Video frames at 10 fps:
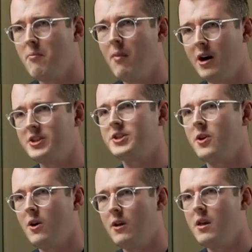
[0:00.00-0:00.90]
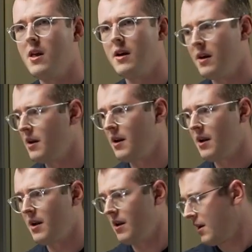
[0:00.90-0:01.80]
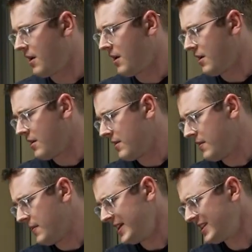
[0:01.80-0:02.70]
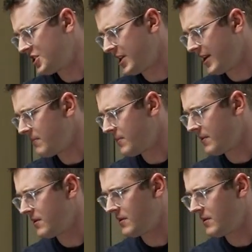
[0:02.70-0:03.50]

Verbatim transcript: marched on. This chip